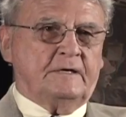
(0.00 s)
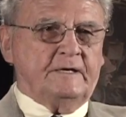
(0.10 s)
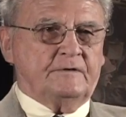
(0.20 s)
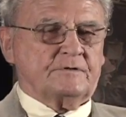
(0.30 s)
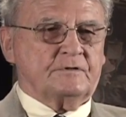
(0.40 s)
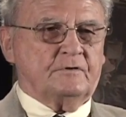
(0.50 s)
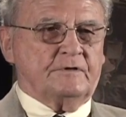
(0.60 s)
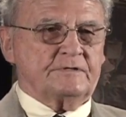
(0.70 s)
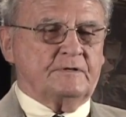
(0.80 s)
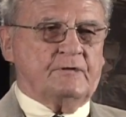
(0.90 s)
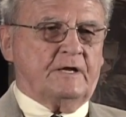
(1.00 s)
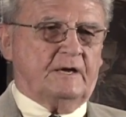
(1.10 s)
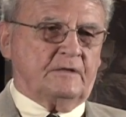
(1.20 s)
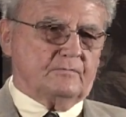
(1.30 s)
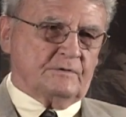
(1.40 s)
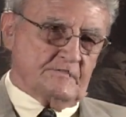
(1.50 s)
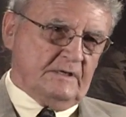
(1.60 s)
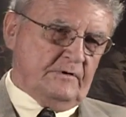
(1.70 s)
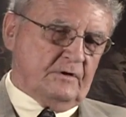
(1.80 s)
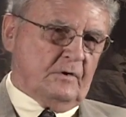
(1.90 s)
into storage. And when I got the
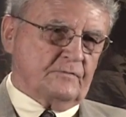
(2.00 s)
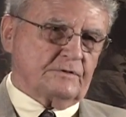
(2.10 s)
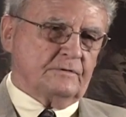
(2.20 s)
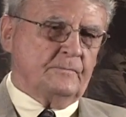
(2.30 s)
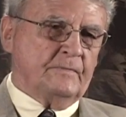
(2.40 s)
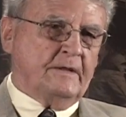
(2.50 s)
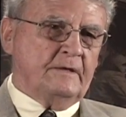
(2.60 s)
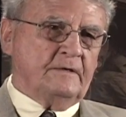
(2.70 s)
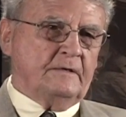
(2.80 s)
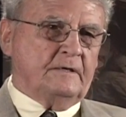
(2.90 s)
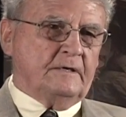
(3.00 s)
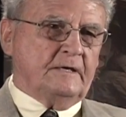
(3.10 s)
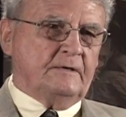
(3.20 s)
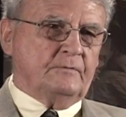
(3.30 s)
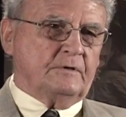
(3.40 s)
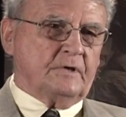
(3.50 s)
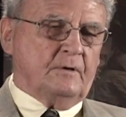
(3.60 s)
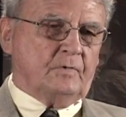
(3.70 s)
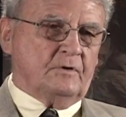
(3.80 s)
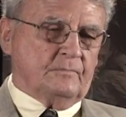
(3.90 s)
receiving officer, he would
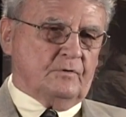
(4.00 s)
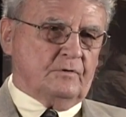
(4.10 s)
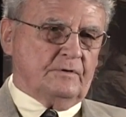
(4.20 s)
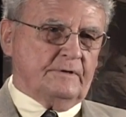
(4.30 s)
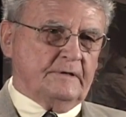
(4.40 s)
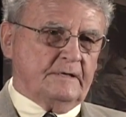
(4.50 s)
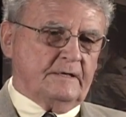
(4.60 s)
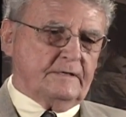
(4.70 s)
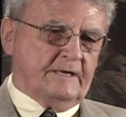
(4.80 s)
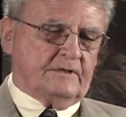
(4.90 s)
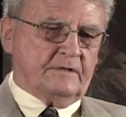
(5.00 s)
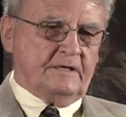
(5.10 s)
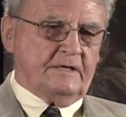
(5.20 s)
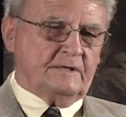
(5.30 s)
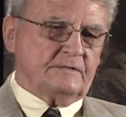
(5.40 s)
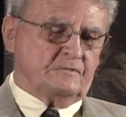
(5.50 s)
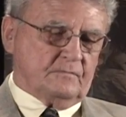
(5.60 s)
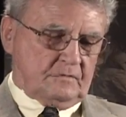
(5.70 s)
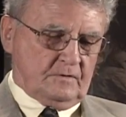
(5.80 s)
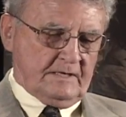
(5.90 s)
come on board and take the keys and
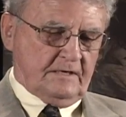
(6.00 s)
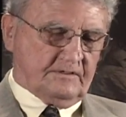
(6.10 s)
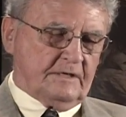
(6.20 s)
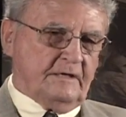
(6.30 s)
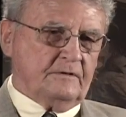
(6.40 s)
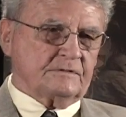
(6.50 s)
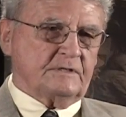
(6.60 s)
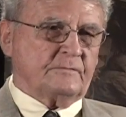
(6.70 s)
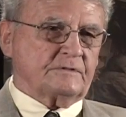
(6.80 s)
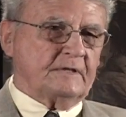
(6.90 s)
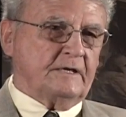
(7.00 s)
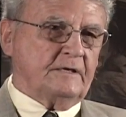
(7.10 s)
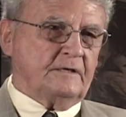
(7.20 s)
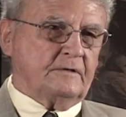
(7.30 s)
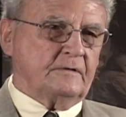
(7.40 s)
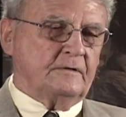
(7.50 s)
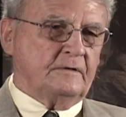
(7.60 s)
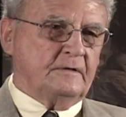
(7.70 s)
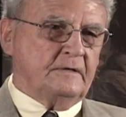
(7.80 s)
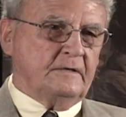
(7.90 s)
go down the keel and see if it's leaking. And,
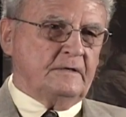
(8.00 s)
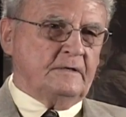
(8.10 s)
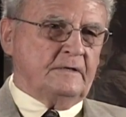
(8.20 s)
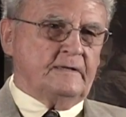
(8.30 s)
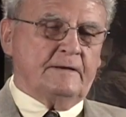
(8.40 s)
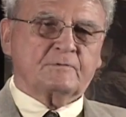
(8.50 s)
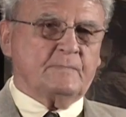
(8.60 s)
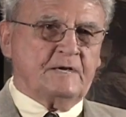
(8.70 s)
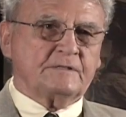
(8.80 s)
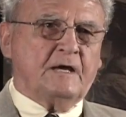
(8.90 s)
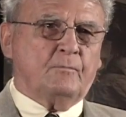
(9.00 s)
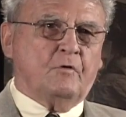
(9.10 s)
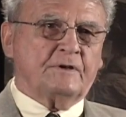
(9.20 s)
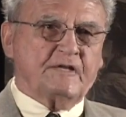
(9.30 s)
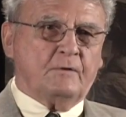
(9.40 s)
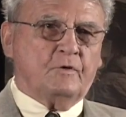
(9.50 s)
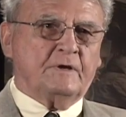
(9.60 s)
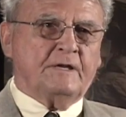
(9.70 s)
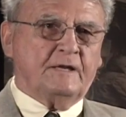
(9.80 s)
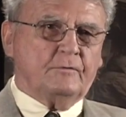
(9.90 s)
and that was my job. One time,
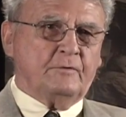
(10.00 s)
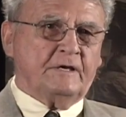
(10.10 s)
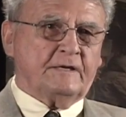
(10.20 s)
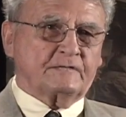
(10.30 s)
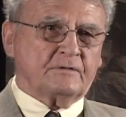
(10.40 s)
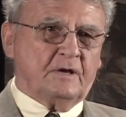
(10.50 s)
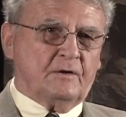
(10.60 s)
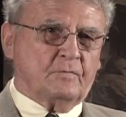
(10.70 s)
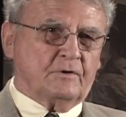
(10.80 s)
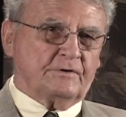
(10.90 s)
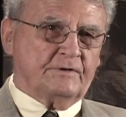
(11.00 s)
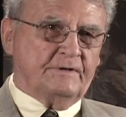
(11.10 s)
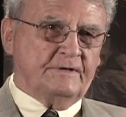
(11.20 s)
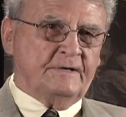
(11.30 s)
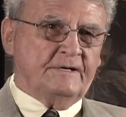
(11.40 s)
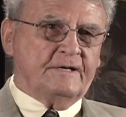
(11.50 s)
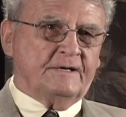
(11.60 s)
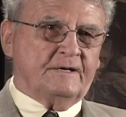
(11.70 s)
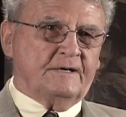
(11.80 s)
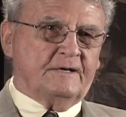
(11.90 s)
one day a week, that's all I uh, uh, worked. oh, so you
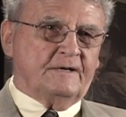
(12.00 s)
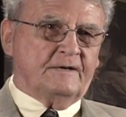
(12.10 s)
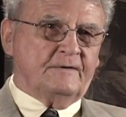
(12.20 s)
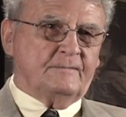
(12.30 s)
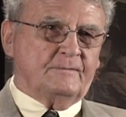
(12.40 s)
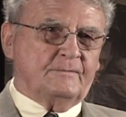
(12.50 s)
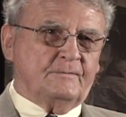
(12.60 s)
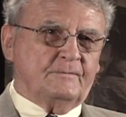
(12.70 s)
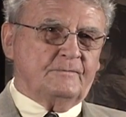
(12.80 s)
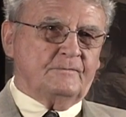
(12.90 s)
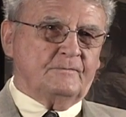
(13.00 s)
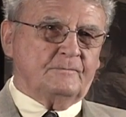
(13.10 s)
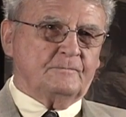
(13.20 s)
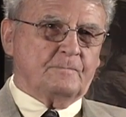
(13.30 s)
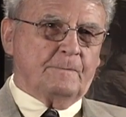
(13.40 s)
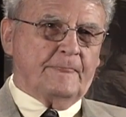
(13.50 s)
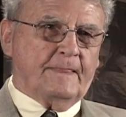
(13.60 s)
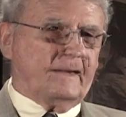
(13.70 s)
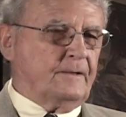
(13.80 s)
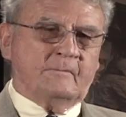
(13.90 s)
didn't have to do any disarming
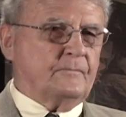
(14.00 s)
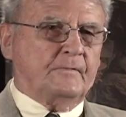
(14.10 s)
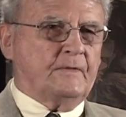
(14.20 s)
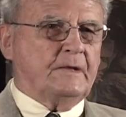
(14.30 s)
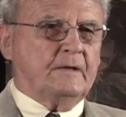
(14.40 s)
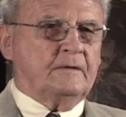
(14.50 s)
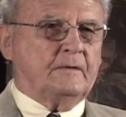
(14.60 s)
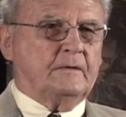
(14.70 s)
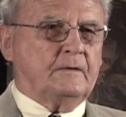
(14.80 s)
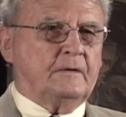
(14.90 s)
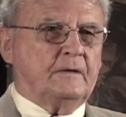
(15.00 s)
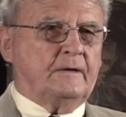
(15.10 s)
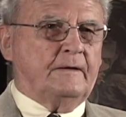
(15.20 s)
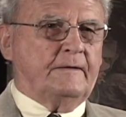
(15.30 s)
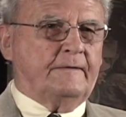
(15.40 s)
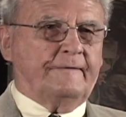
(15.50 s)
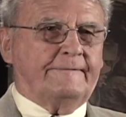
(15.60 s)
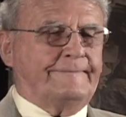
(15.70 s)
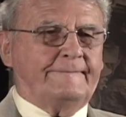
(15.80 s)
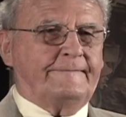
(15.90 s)
or other things that ordnance people might
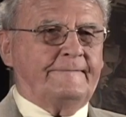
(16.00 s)
do. Okay.